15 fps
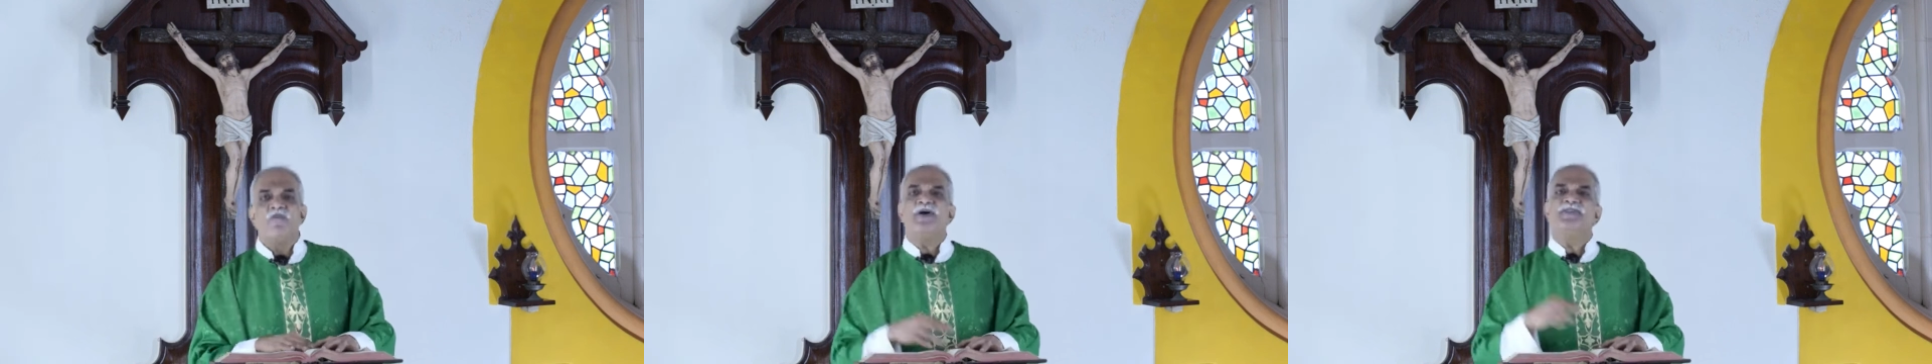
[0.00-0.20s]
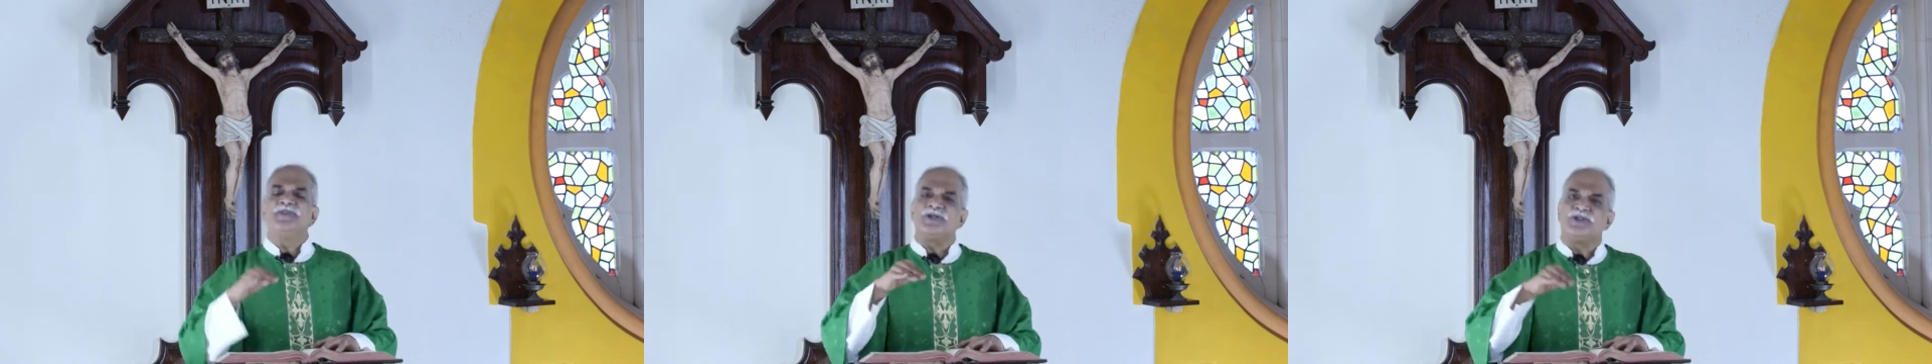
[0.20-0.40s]

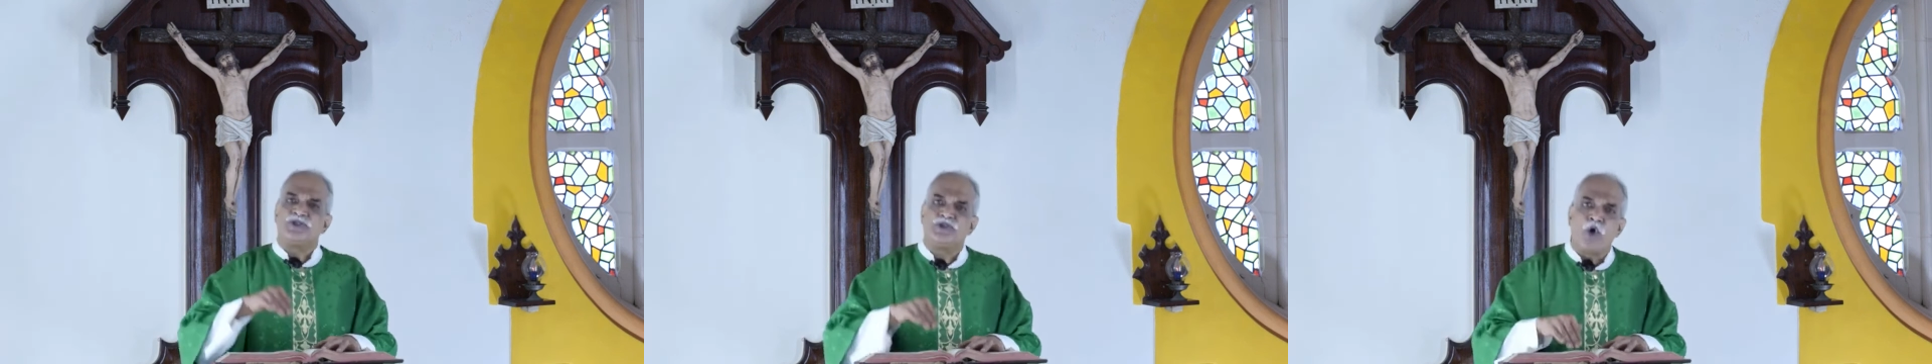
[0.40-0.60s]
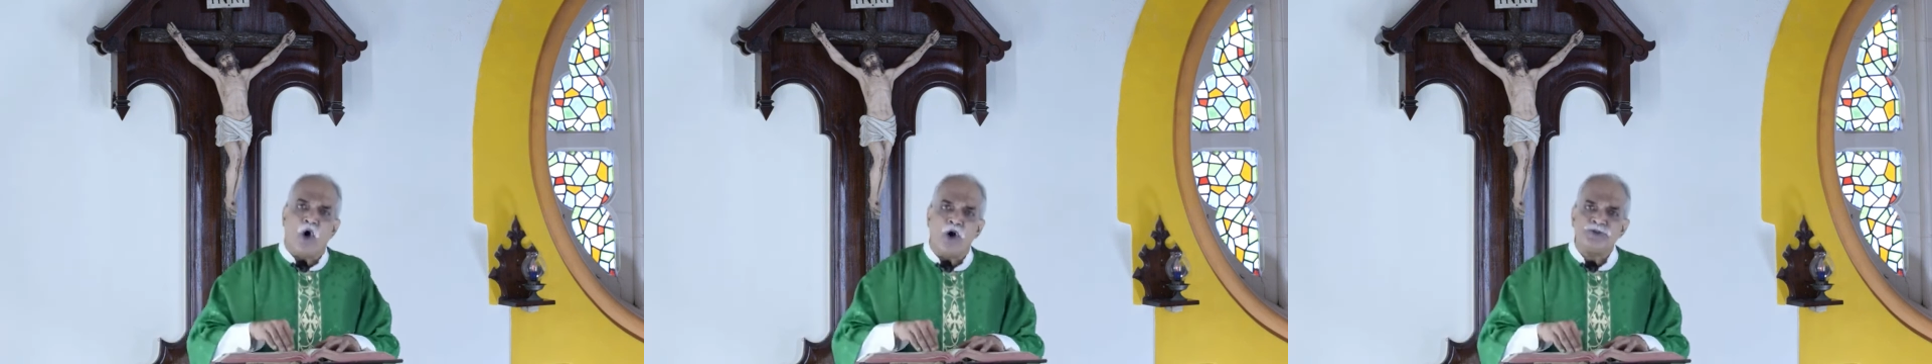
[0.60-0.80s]
when the
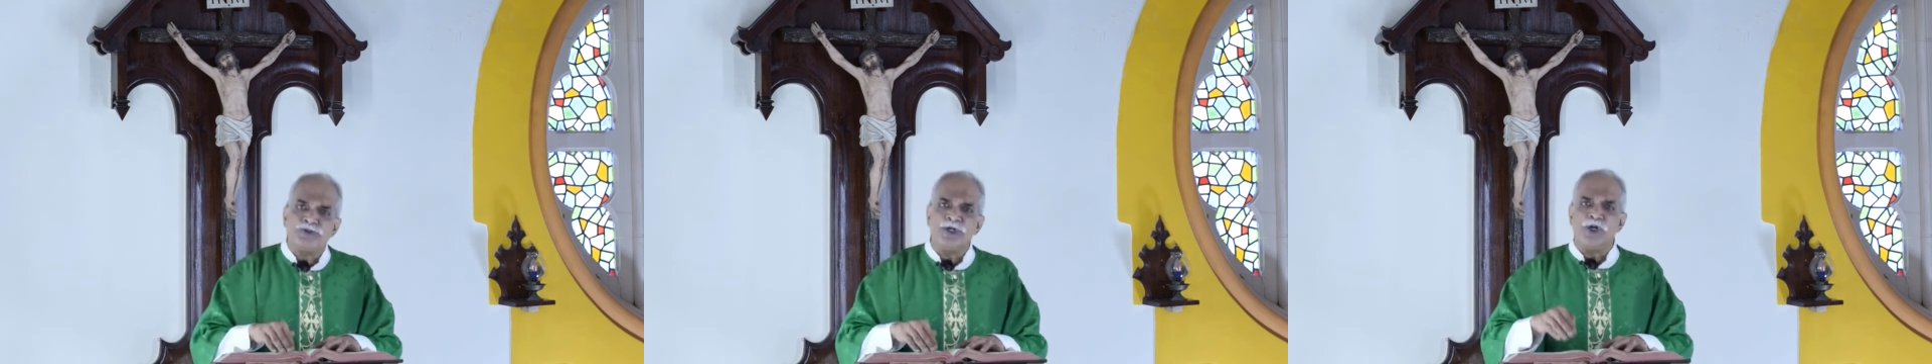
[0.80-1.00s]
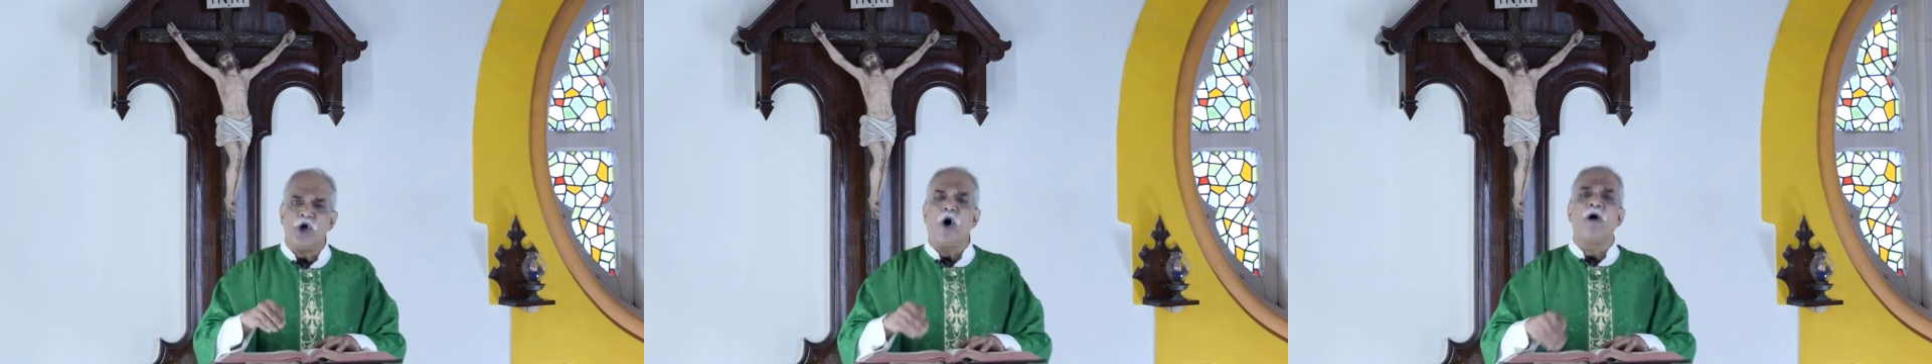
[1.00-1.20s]

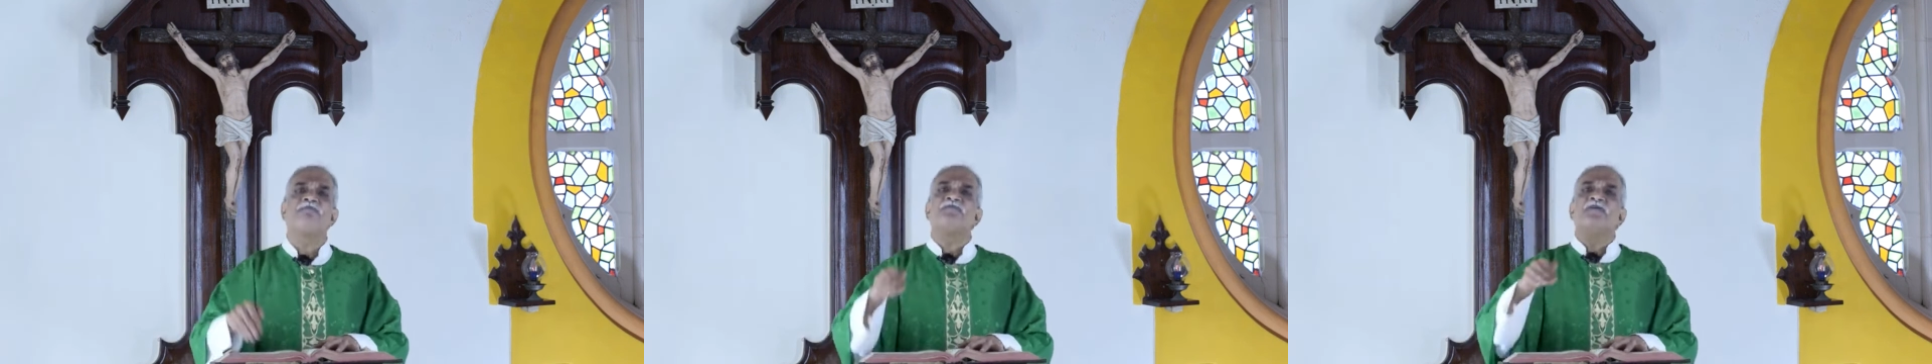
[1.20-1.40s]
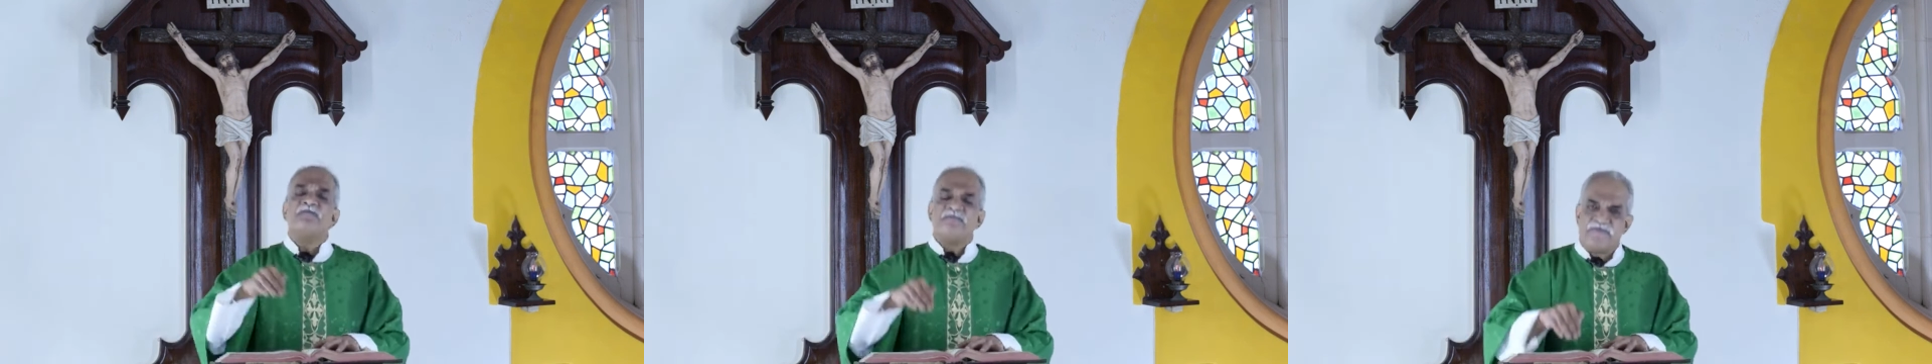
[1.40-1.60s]
daughter
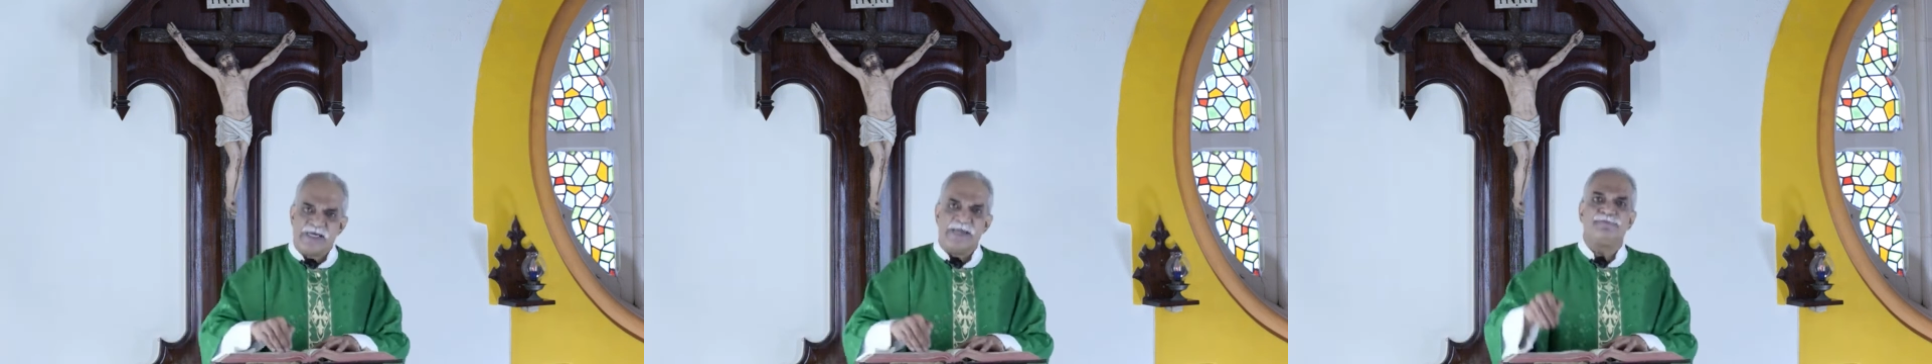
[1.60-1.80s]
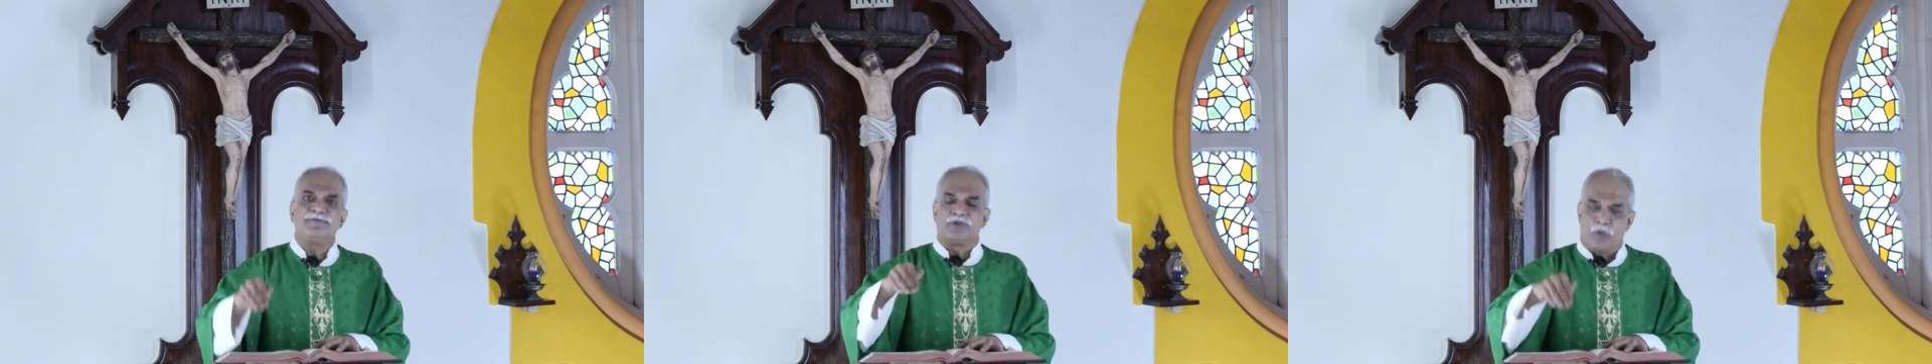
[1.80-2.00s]
of
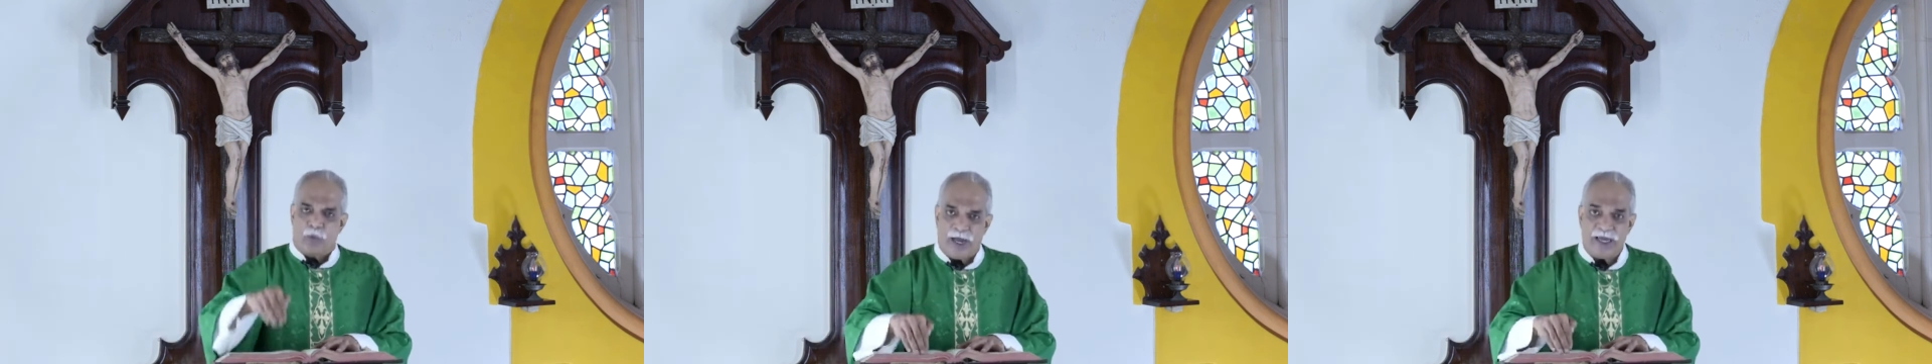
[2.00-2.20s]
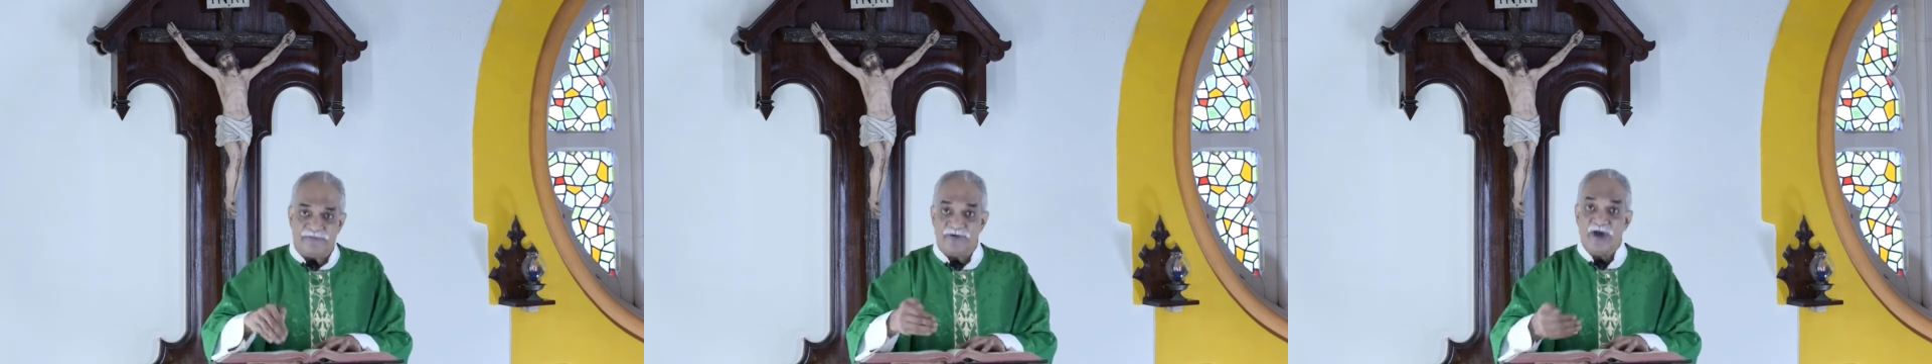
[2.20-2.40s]
Philip's
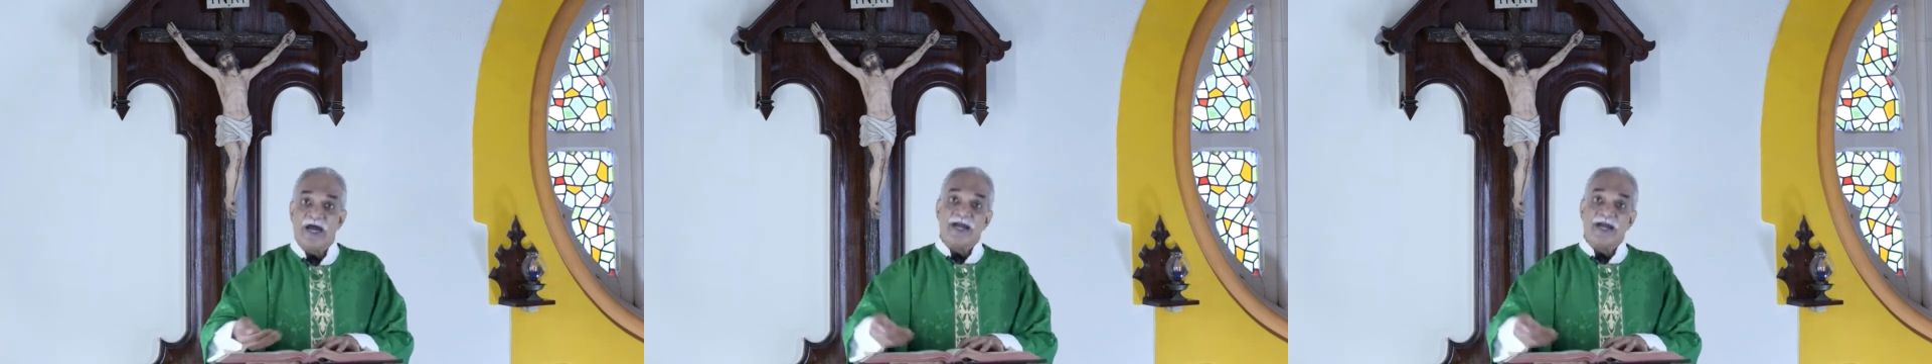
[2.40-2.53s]
wife,